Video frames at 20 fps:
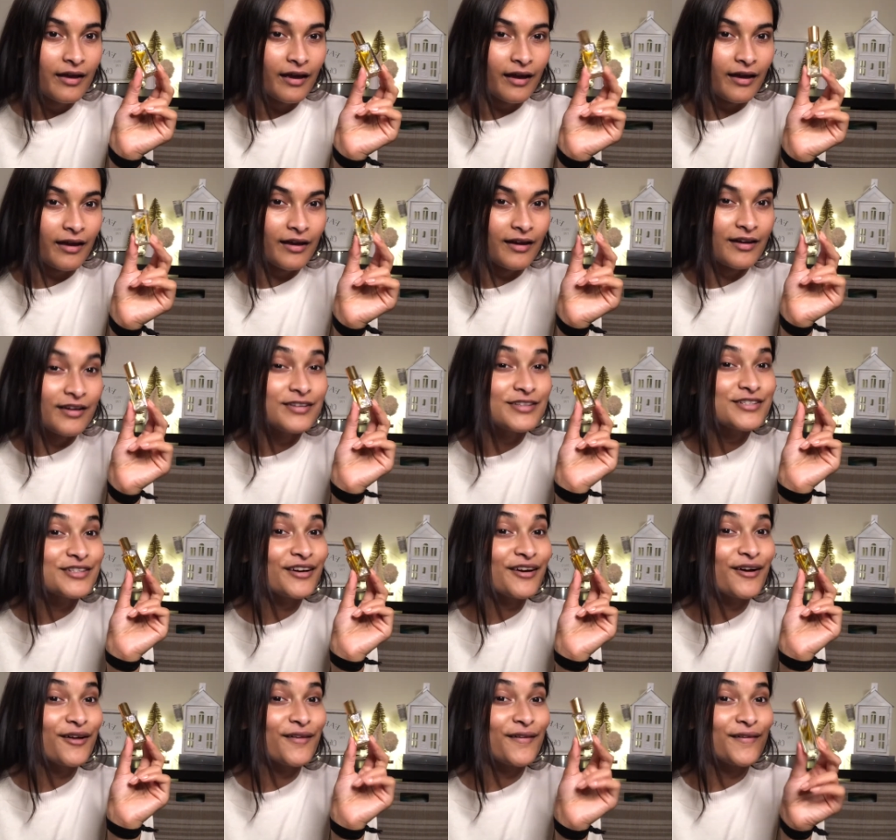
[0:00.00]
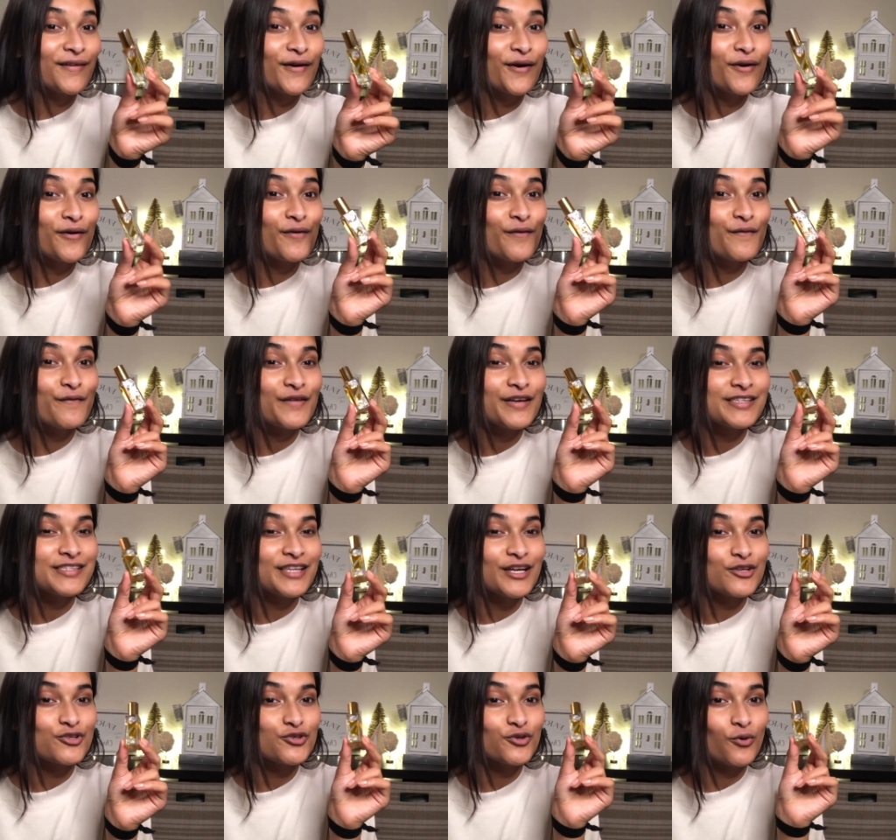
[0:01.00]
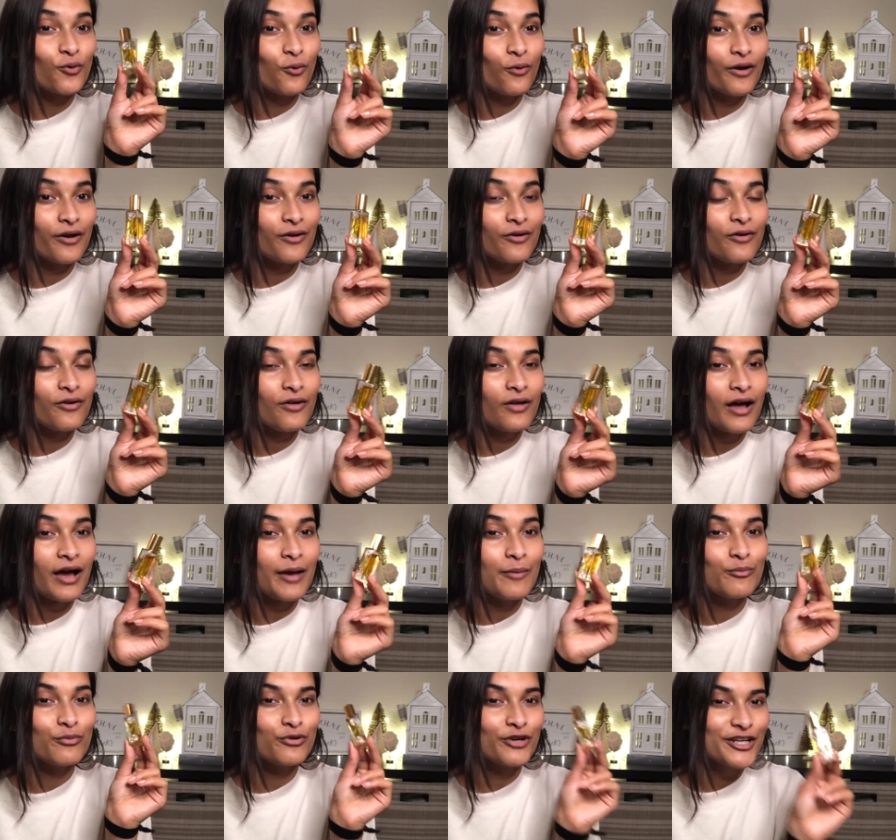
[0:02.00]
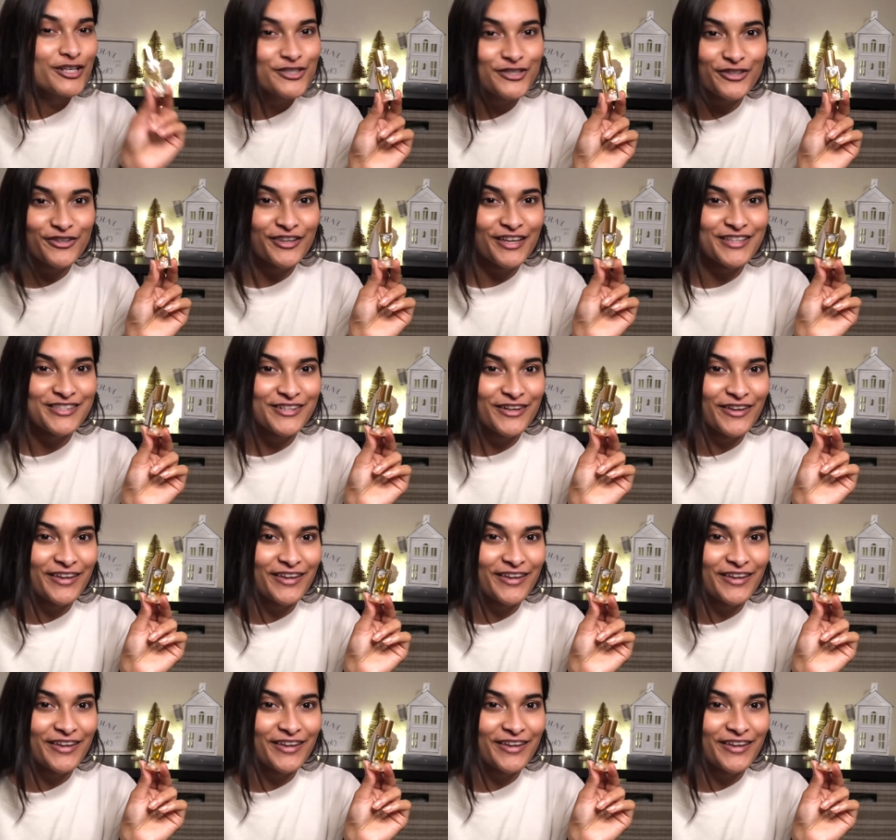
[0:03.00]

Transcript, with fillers: and clove essential oil. I'm pretty sure that's all I